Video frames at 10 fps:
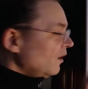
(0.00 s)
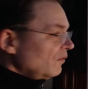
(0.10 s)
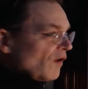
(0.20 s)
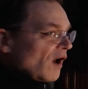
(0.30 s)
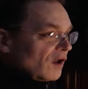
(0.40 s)

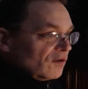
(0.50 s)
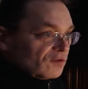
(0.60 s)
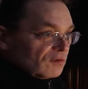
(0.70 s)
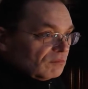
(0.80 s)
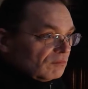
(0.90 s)
can
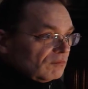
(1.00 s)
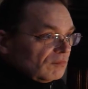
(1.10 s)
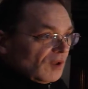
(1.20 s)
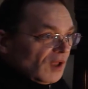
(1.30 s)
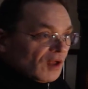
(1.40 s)
advise
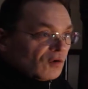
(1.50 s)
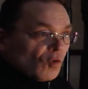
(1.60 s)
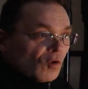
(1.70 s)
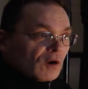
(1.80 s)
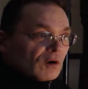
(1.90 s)

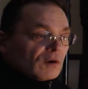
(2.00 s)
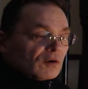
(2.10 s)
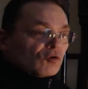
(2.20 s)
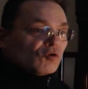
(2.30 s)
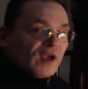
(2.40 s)
and
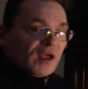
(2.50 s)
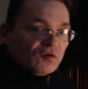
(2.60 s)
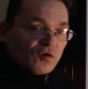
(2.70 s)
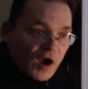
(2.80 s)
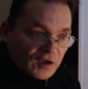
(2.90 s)
or
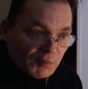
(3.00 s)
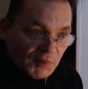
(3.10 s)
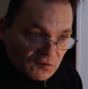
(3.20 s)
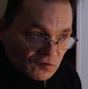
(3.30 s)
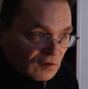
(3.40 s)
create
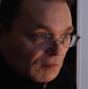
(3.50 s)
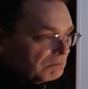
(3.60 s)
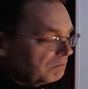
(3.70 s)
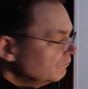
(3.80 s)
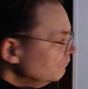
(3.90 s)
documents,